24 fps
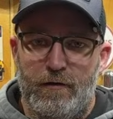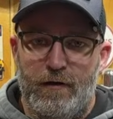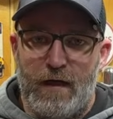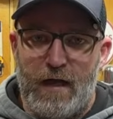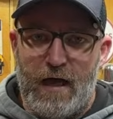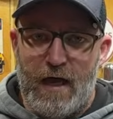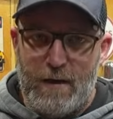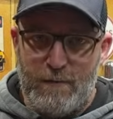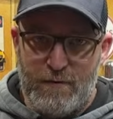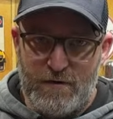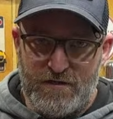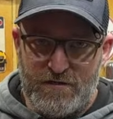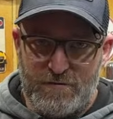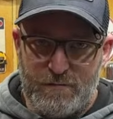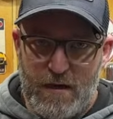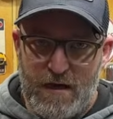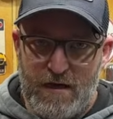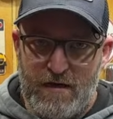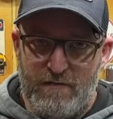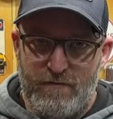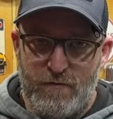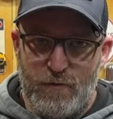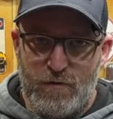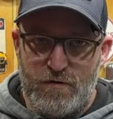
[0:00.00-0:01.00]
how much
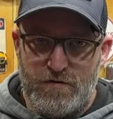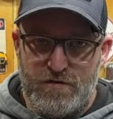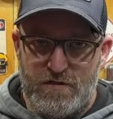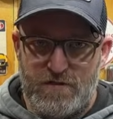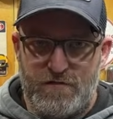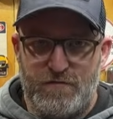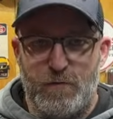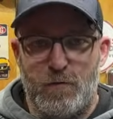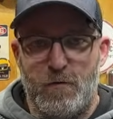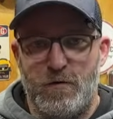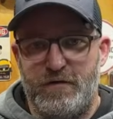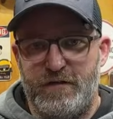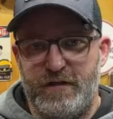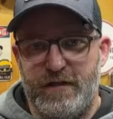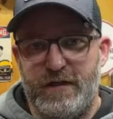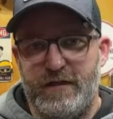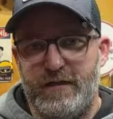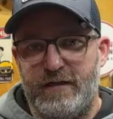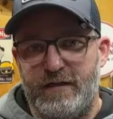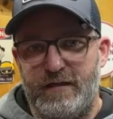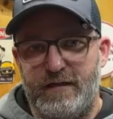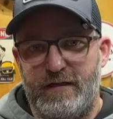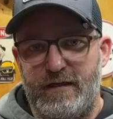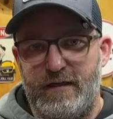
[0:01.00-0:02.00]
my invoice is for at the
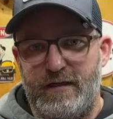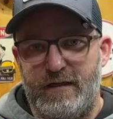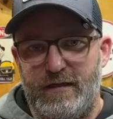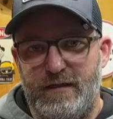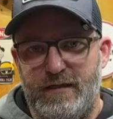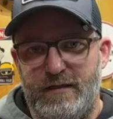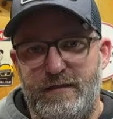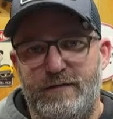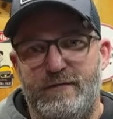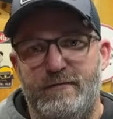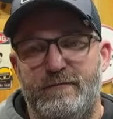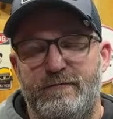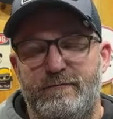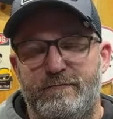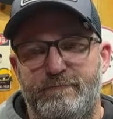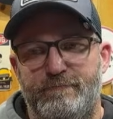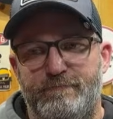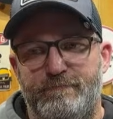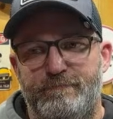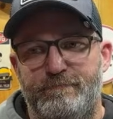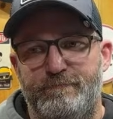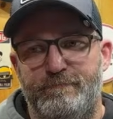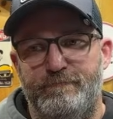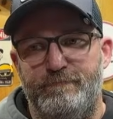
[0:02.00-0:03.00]
end of the day,
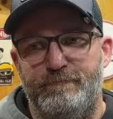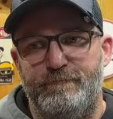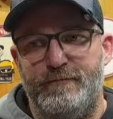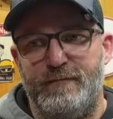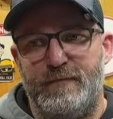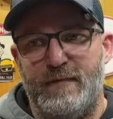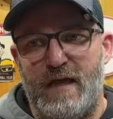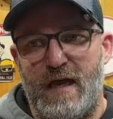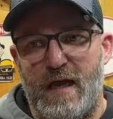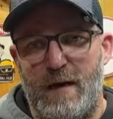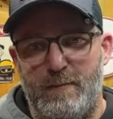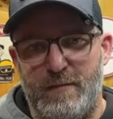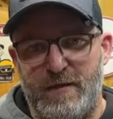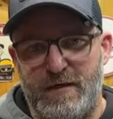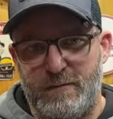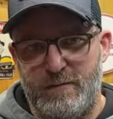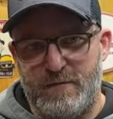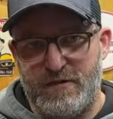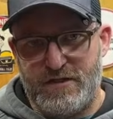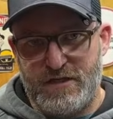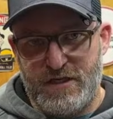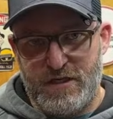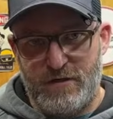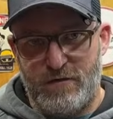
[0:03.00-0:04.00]
how many
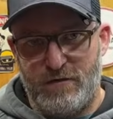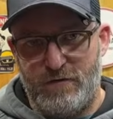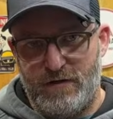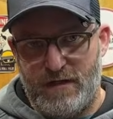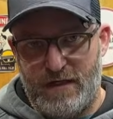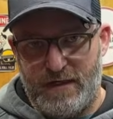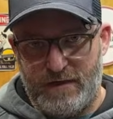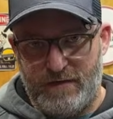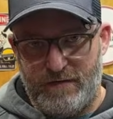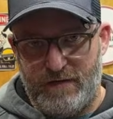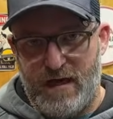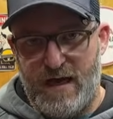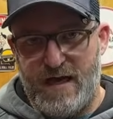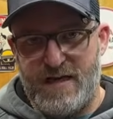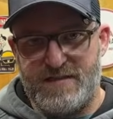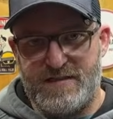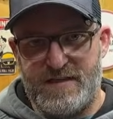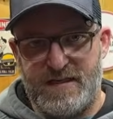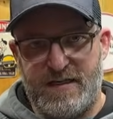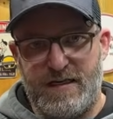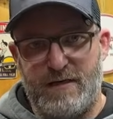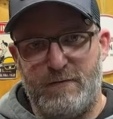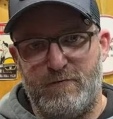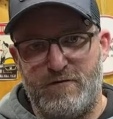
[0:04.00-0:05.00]
material, like as
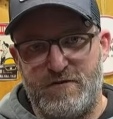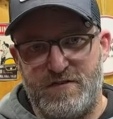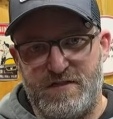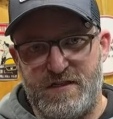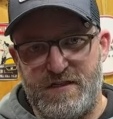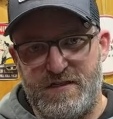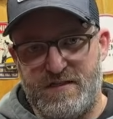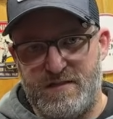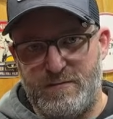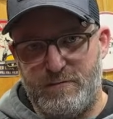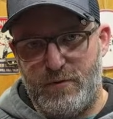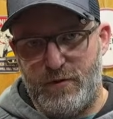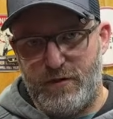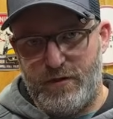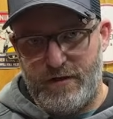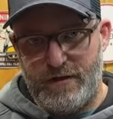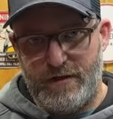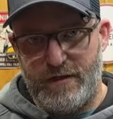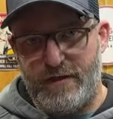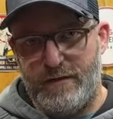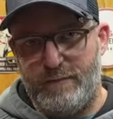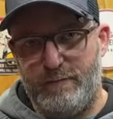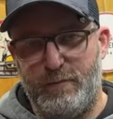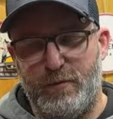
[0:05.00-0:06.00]
I get receipts and put it
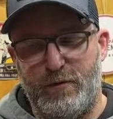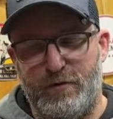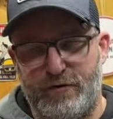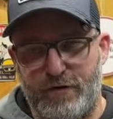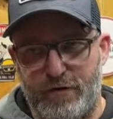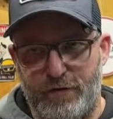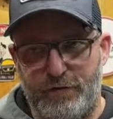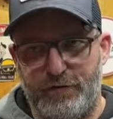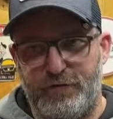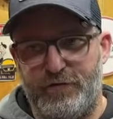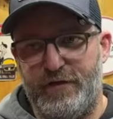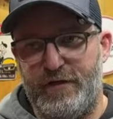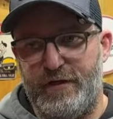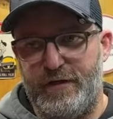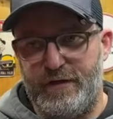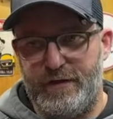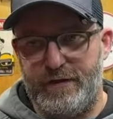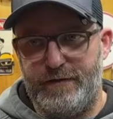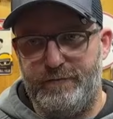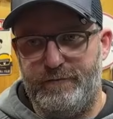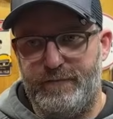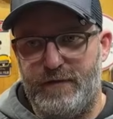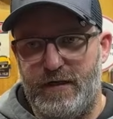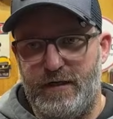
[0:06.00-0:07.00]
in, put those
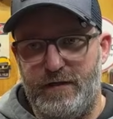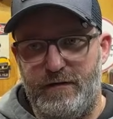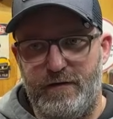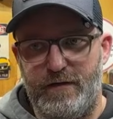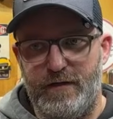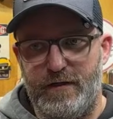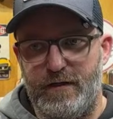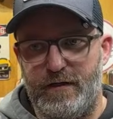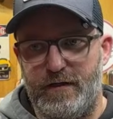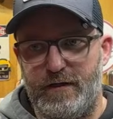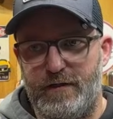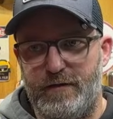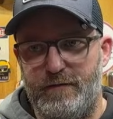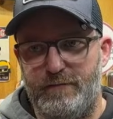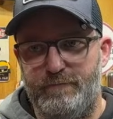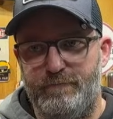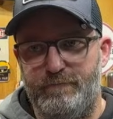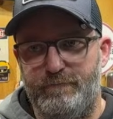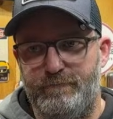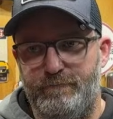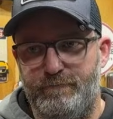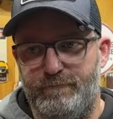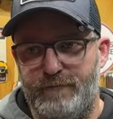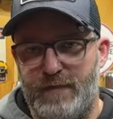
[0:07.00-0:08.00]
in, and then
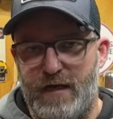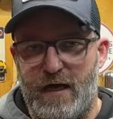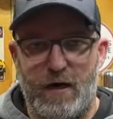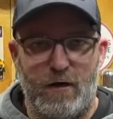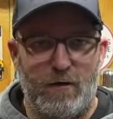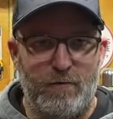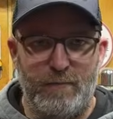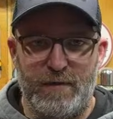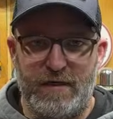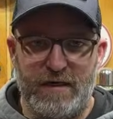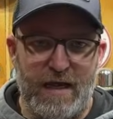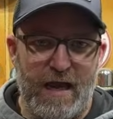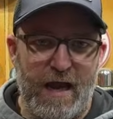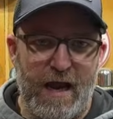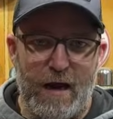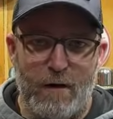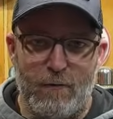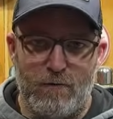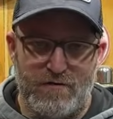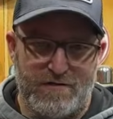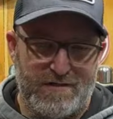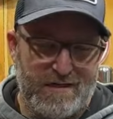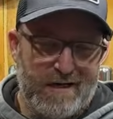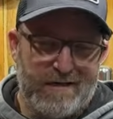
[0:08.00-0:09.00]
however many
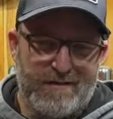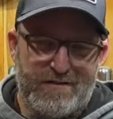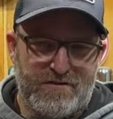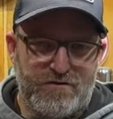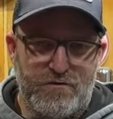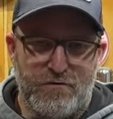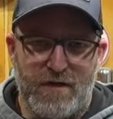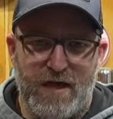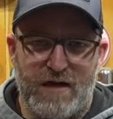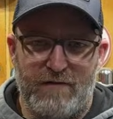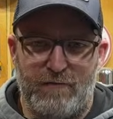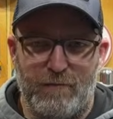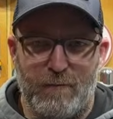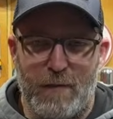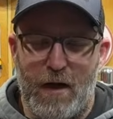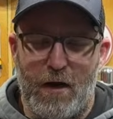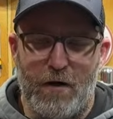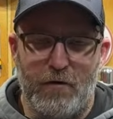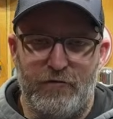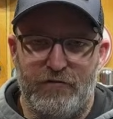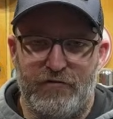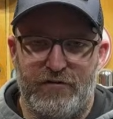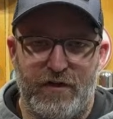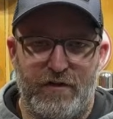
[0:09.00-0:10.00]
hours. And I just do that for my
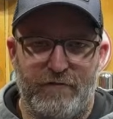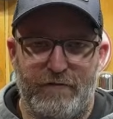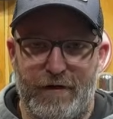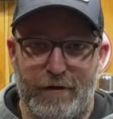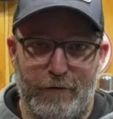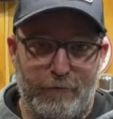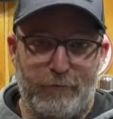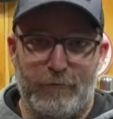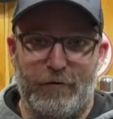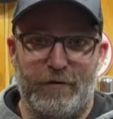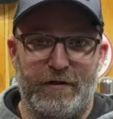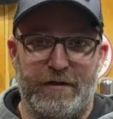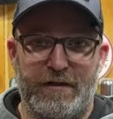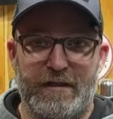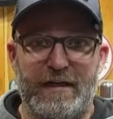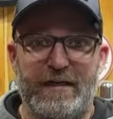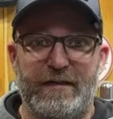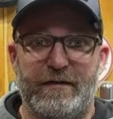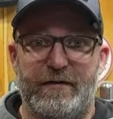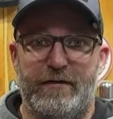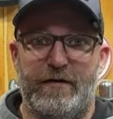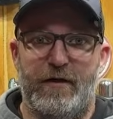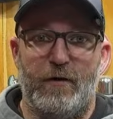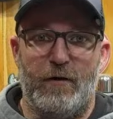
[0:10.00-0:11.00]
own self. I don't really
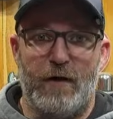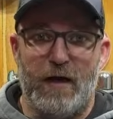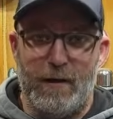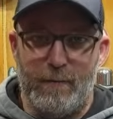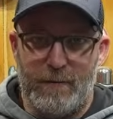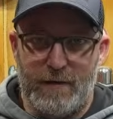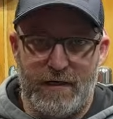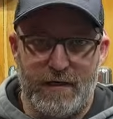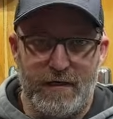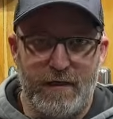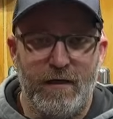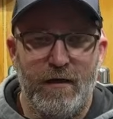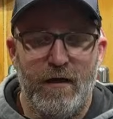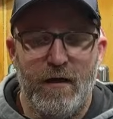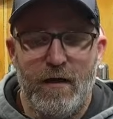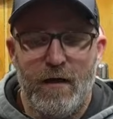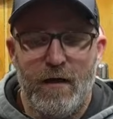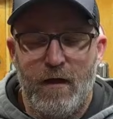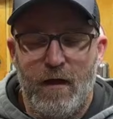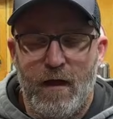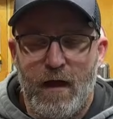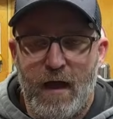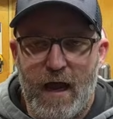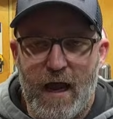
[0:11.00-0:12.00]
need to know how many
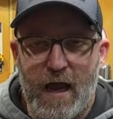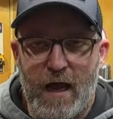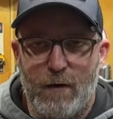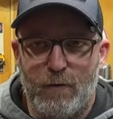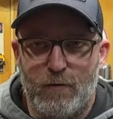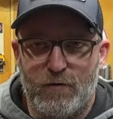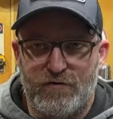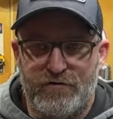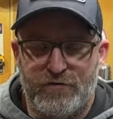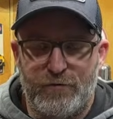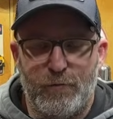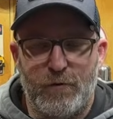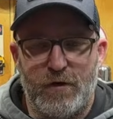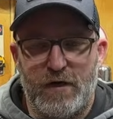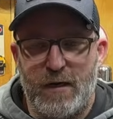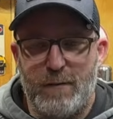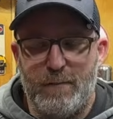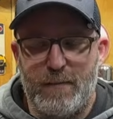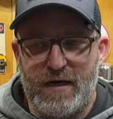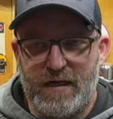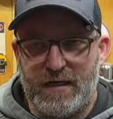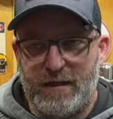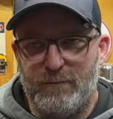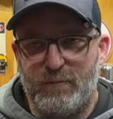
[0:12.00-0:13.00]
hours and what I'm
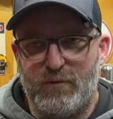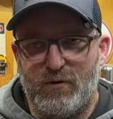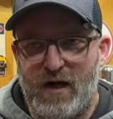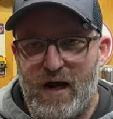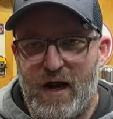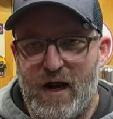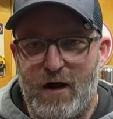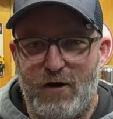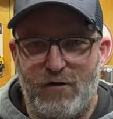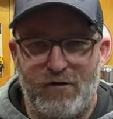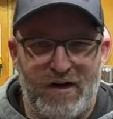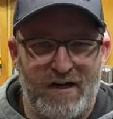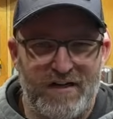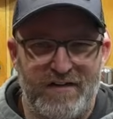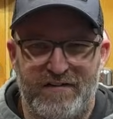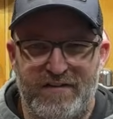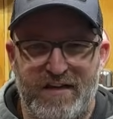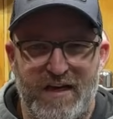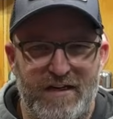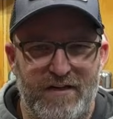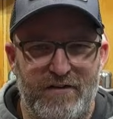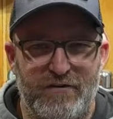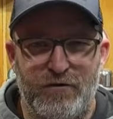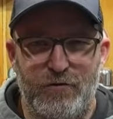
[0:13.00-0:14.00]
making per hour. I just
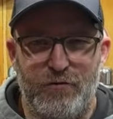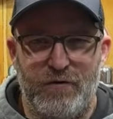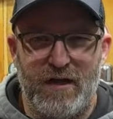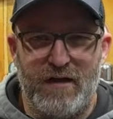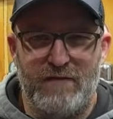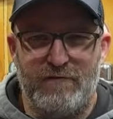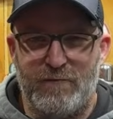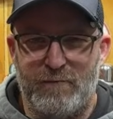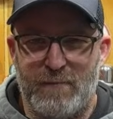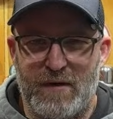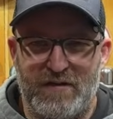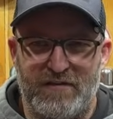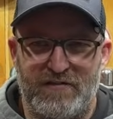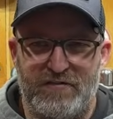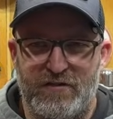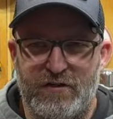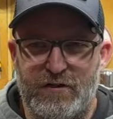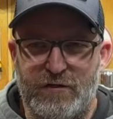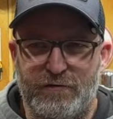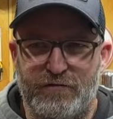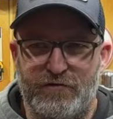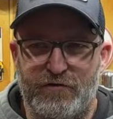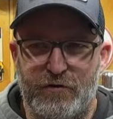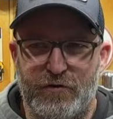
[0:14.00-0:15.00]
kind of do that for
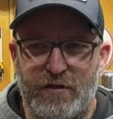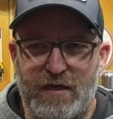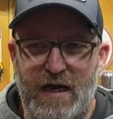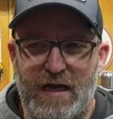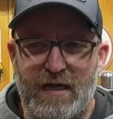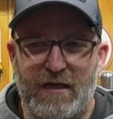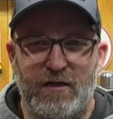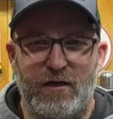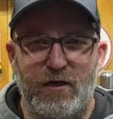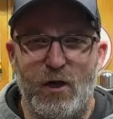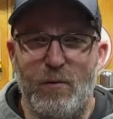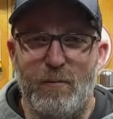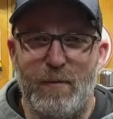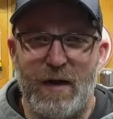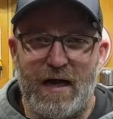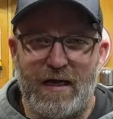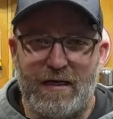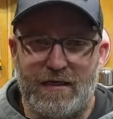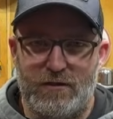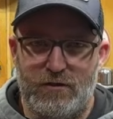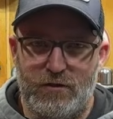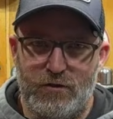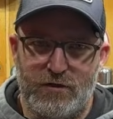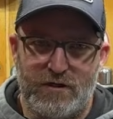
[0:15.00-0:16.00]
myself so that I can go
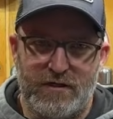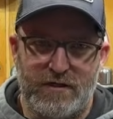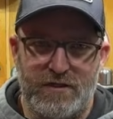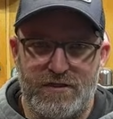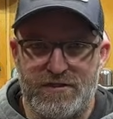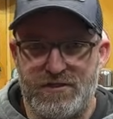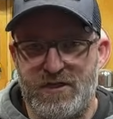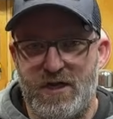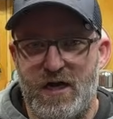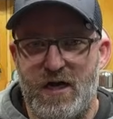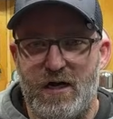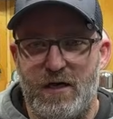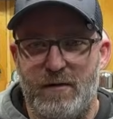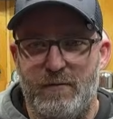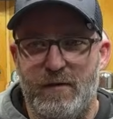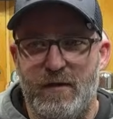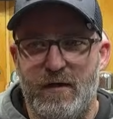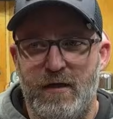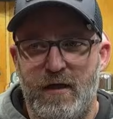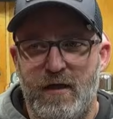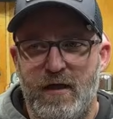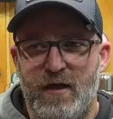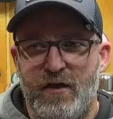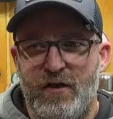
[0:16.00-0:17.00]
back and look at a job.
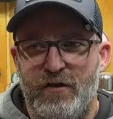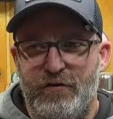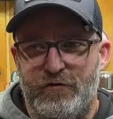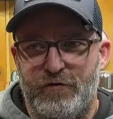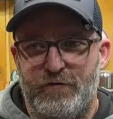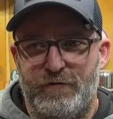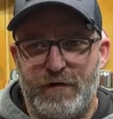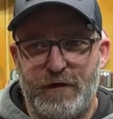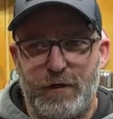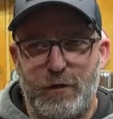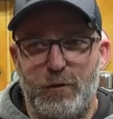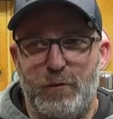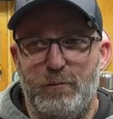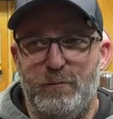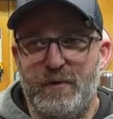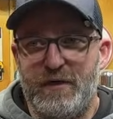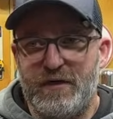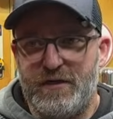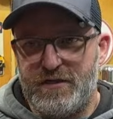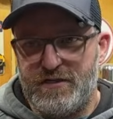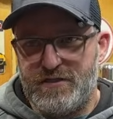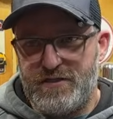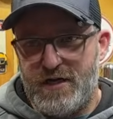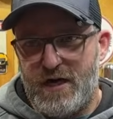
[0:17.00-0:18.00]
So if I go to
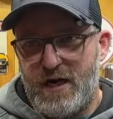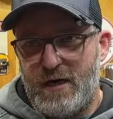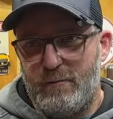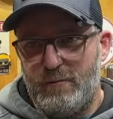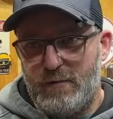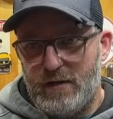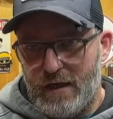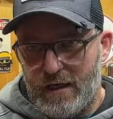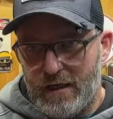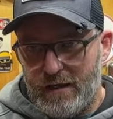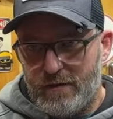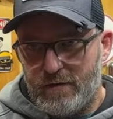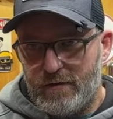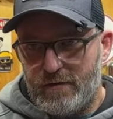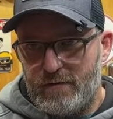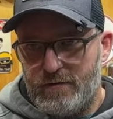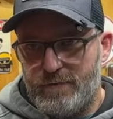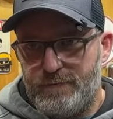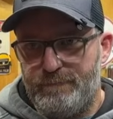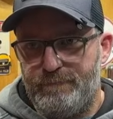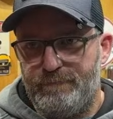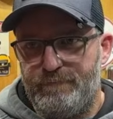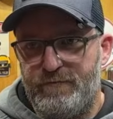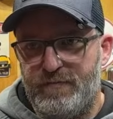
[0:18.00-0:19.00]
bid a job
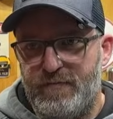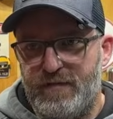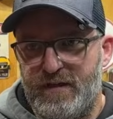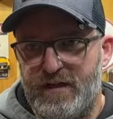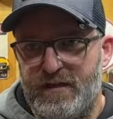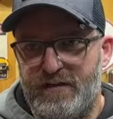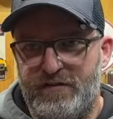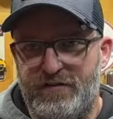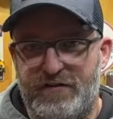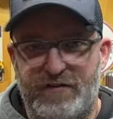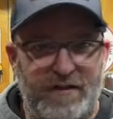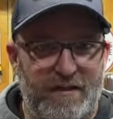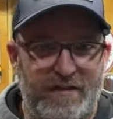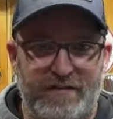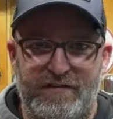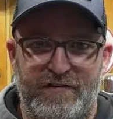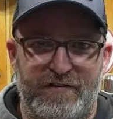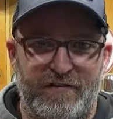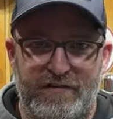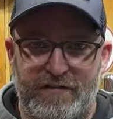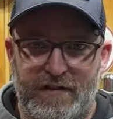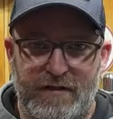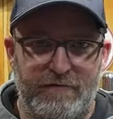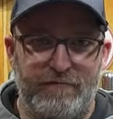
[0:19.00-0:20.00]
later, that's, let's
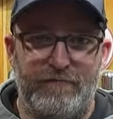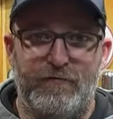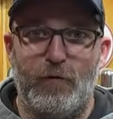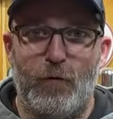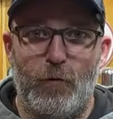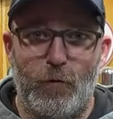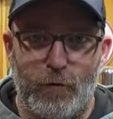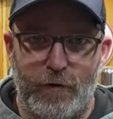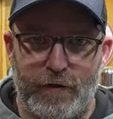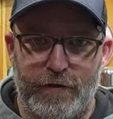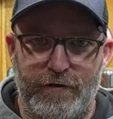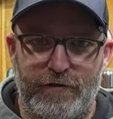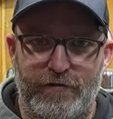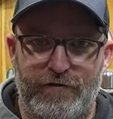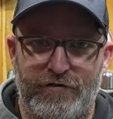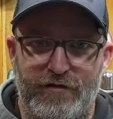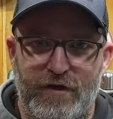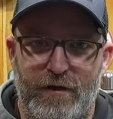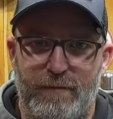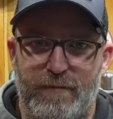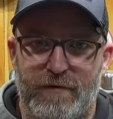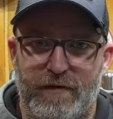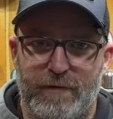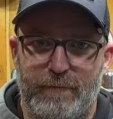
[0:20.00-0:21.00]
just say flooring or
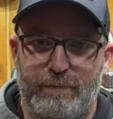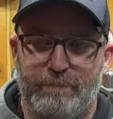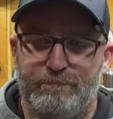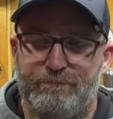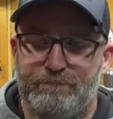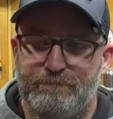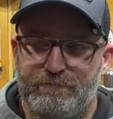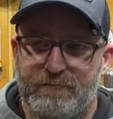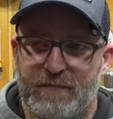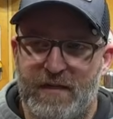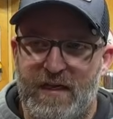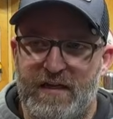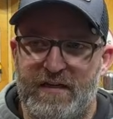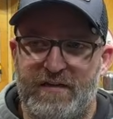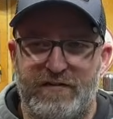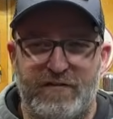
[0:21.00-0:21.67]
something, and